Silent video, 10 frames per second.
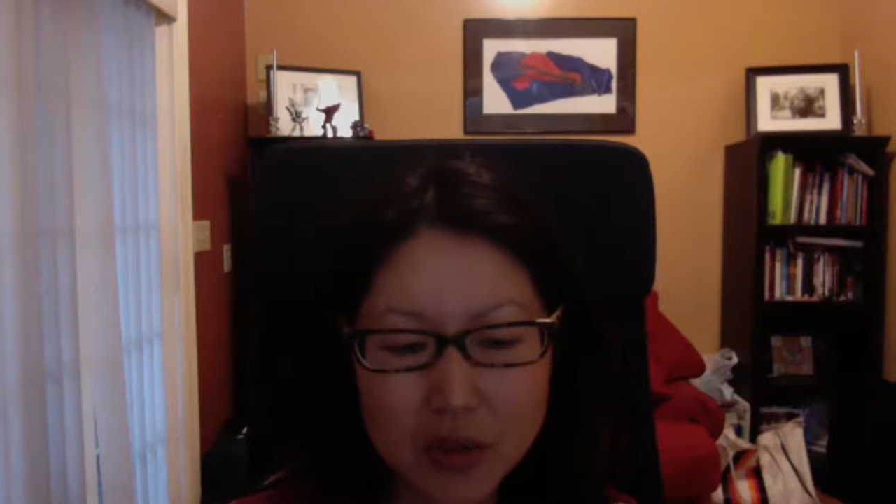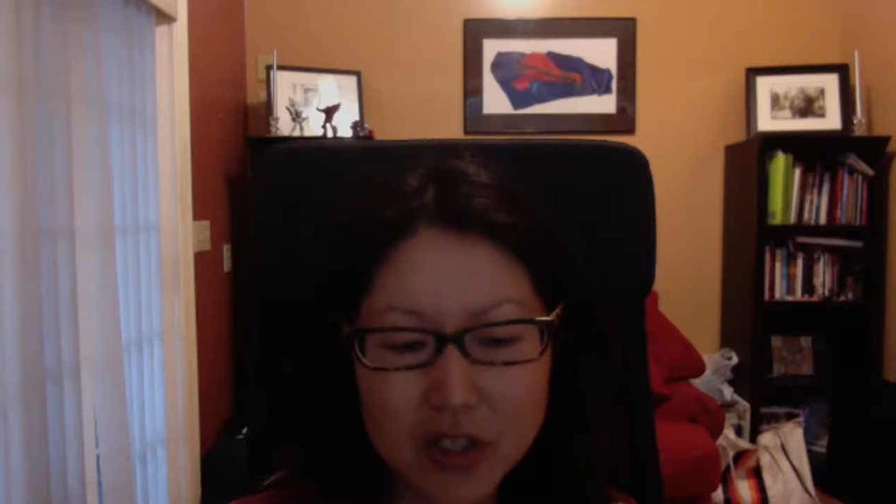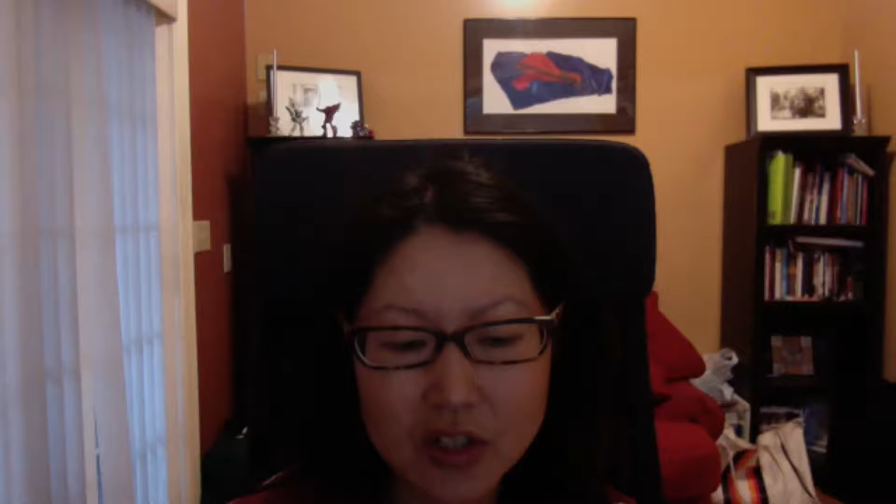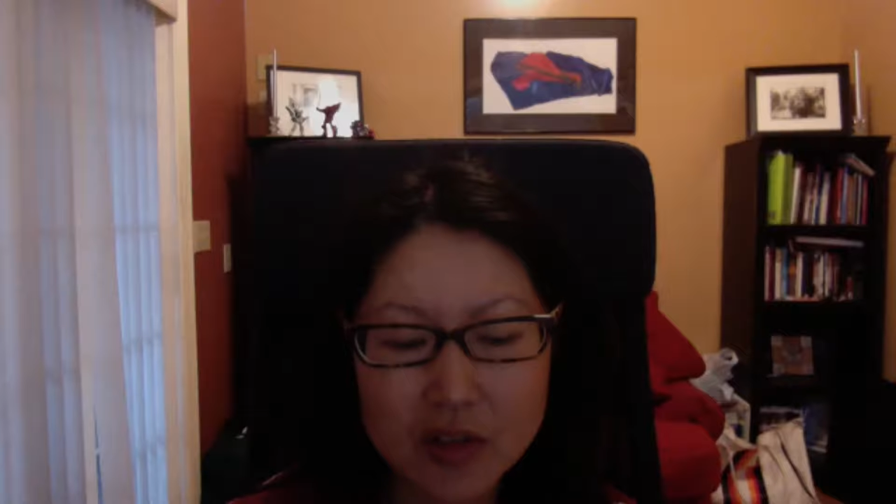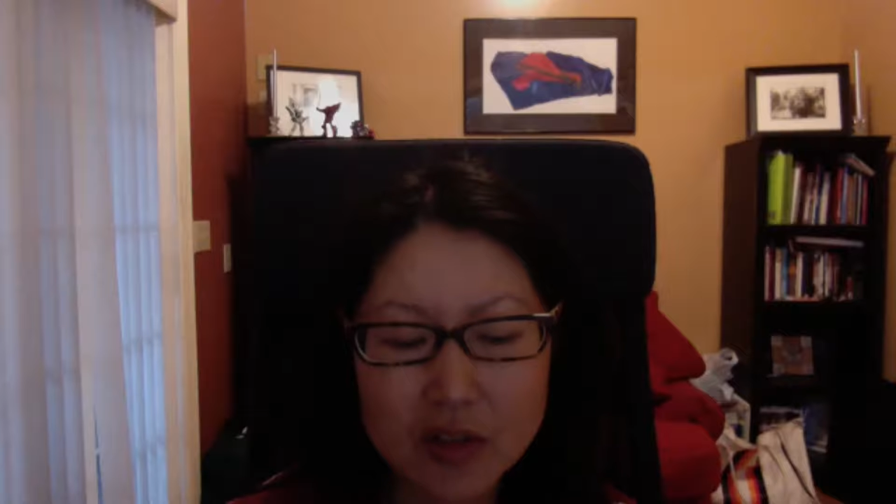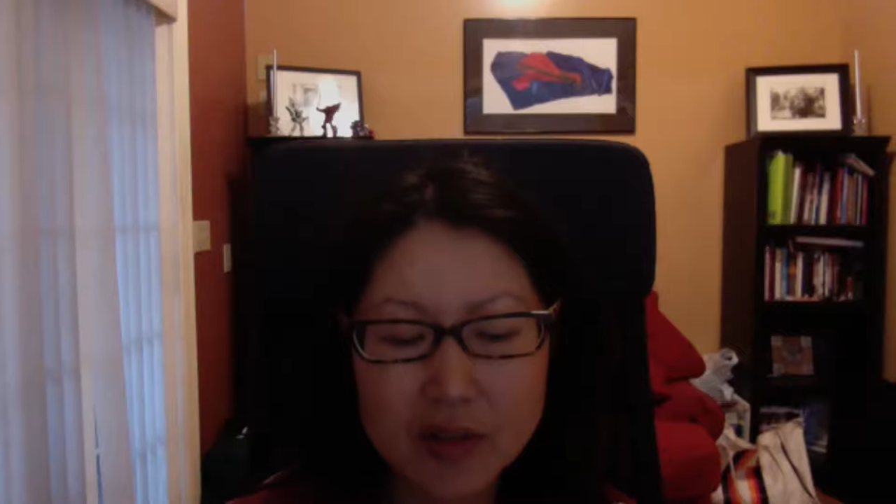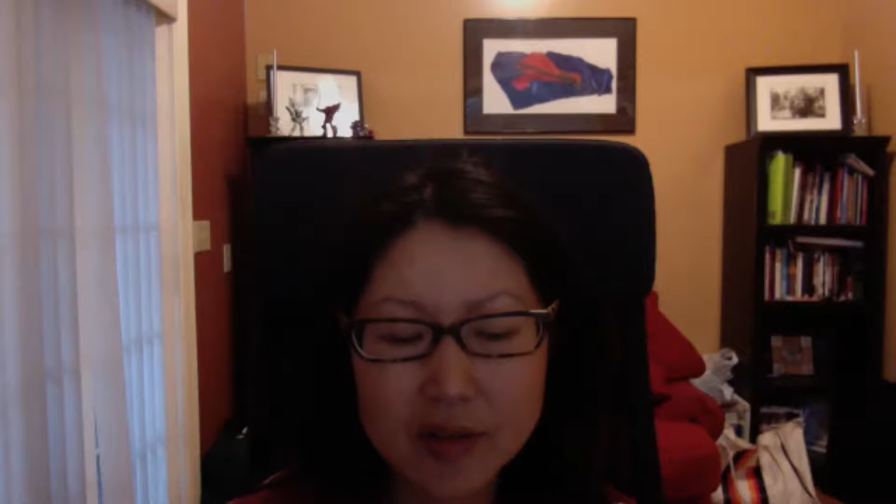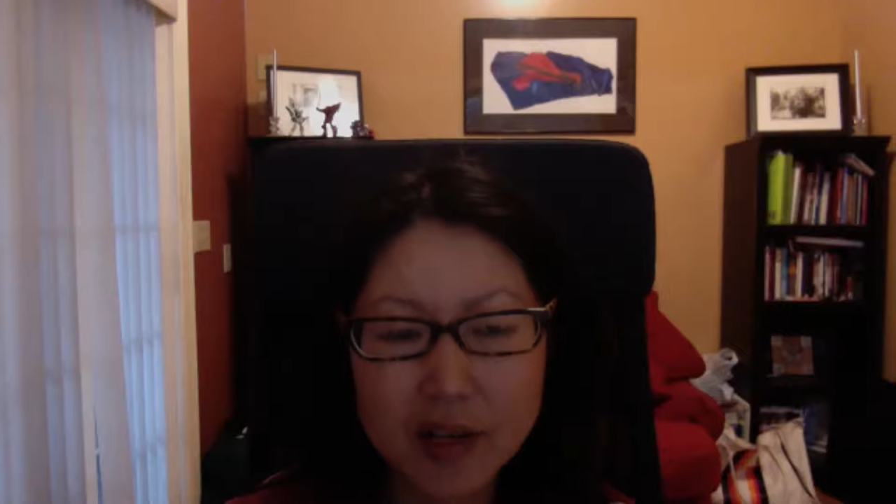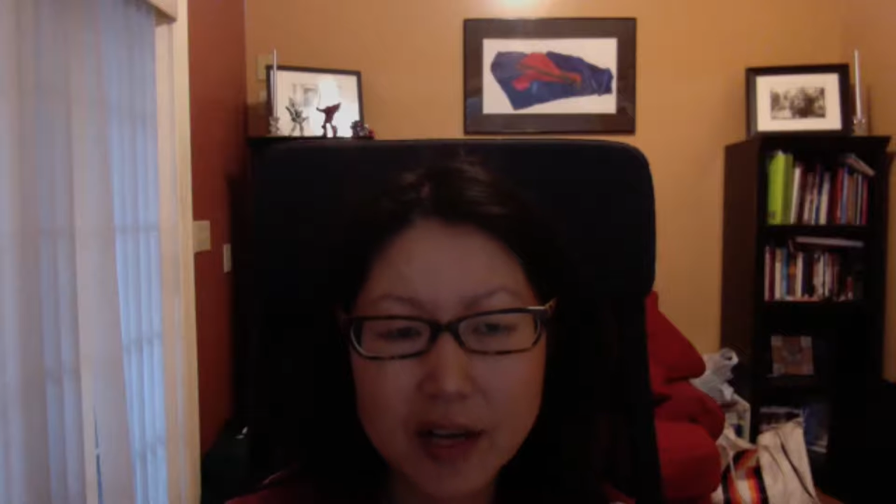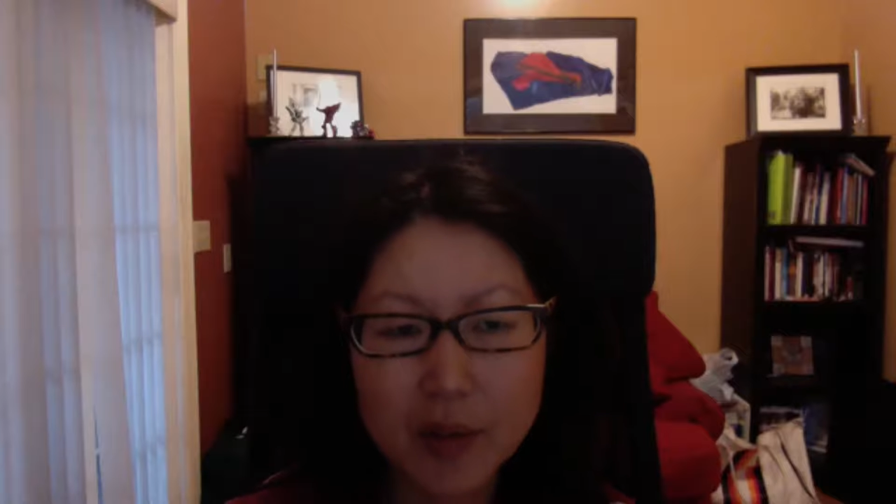is
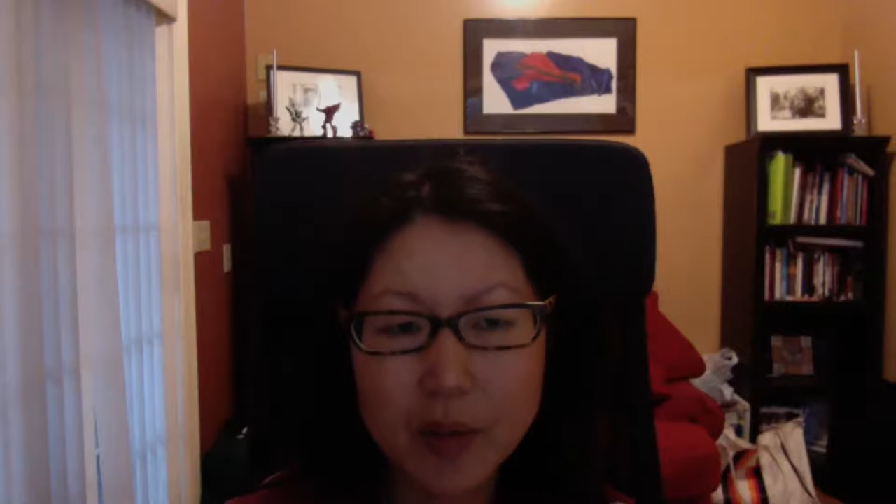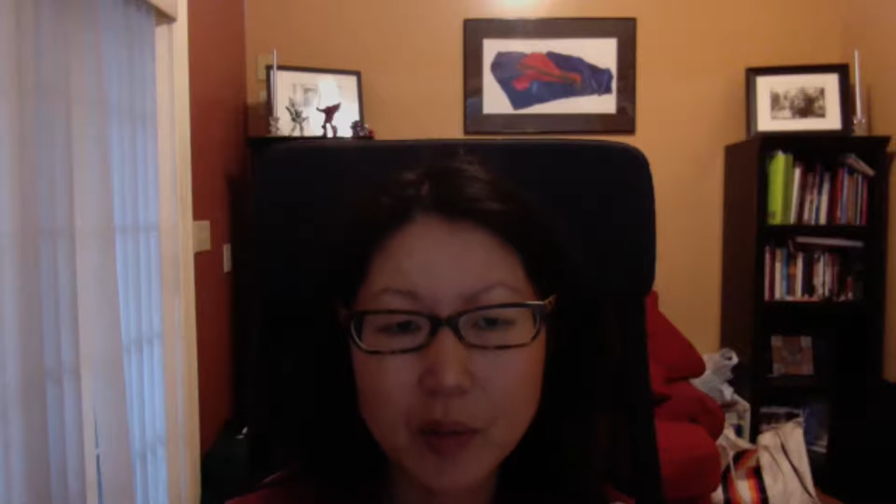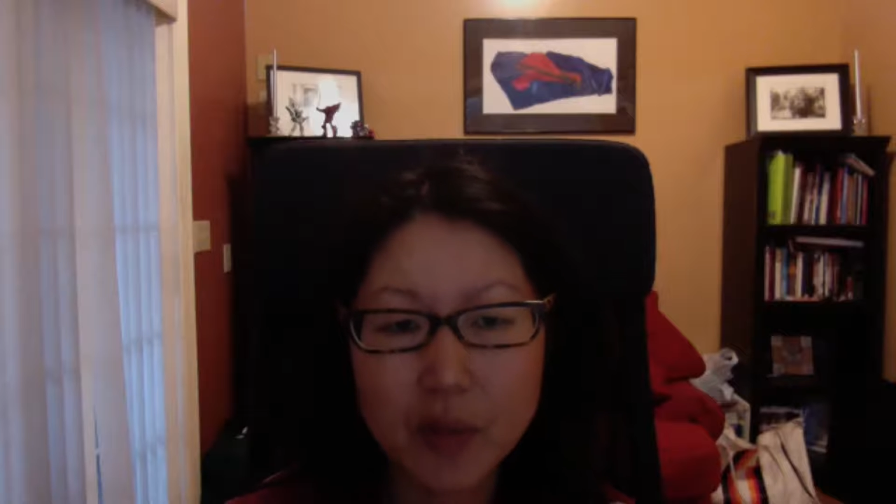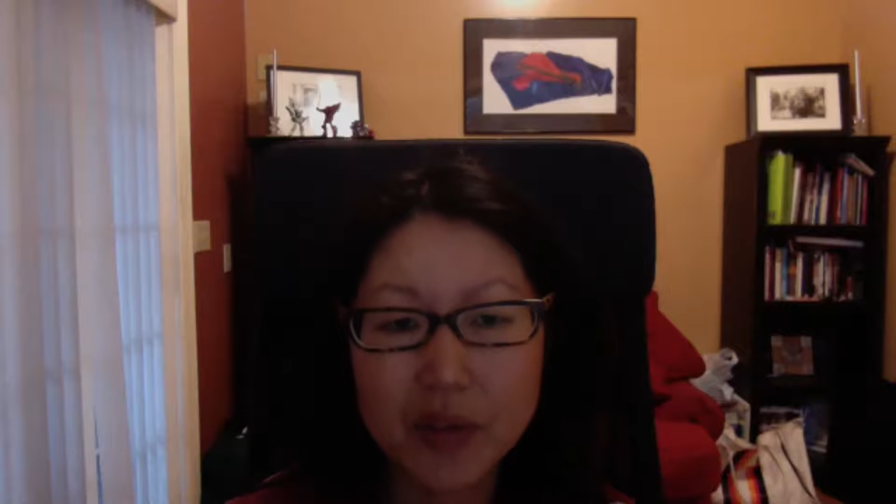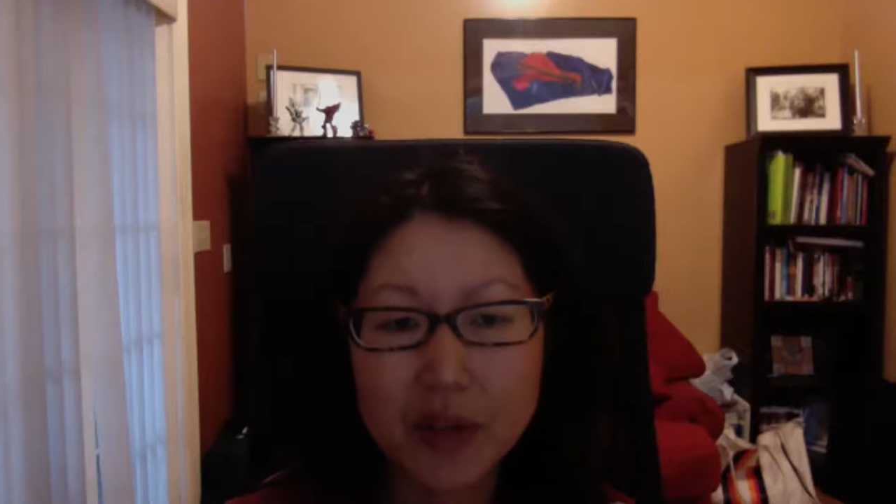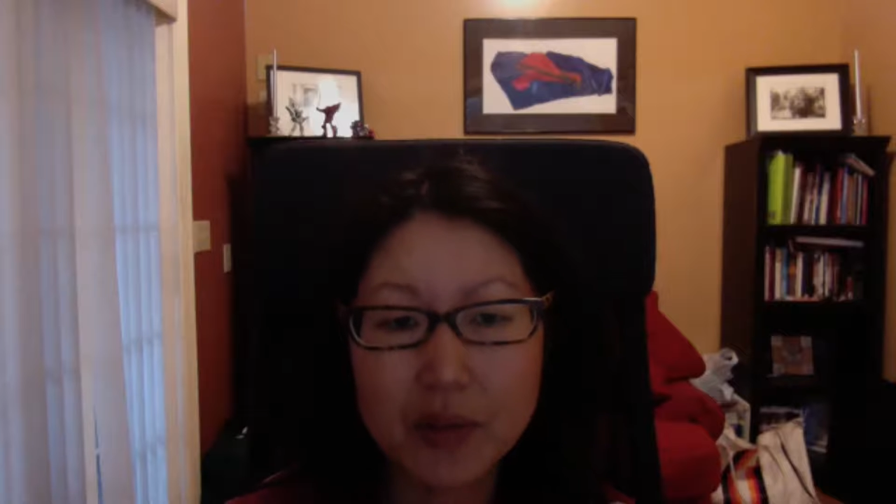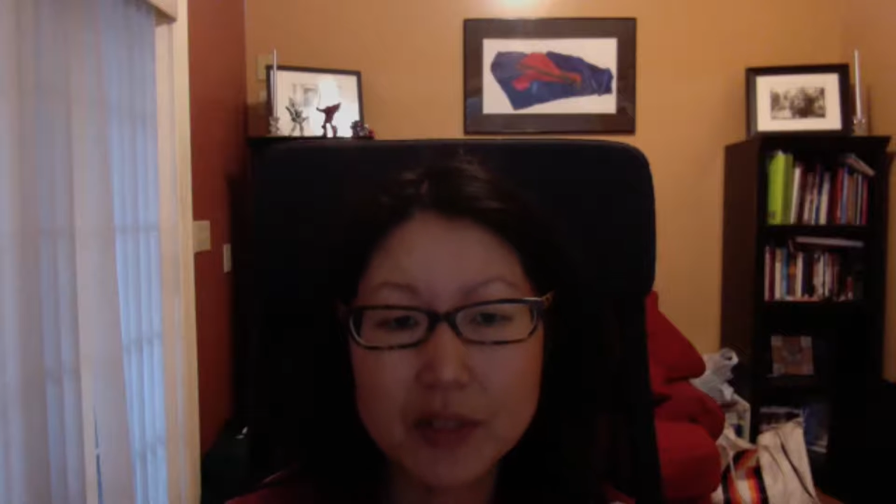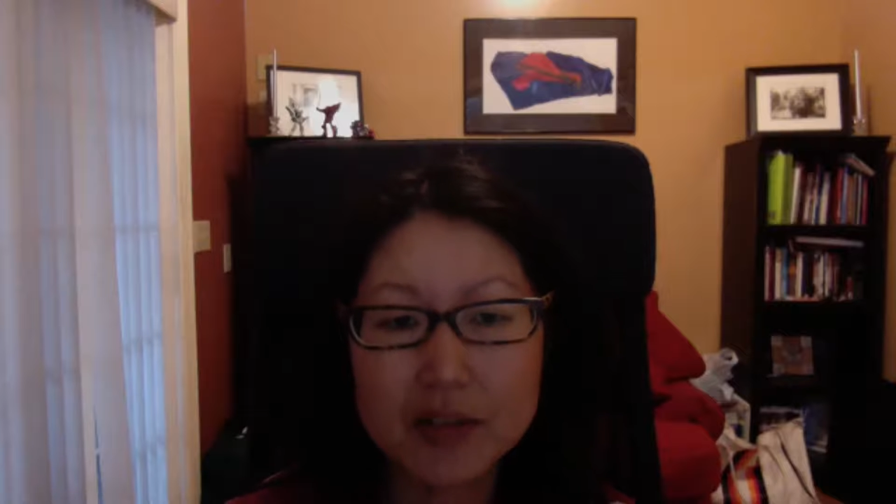come up with a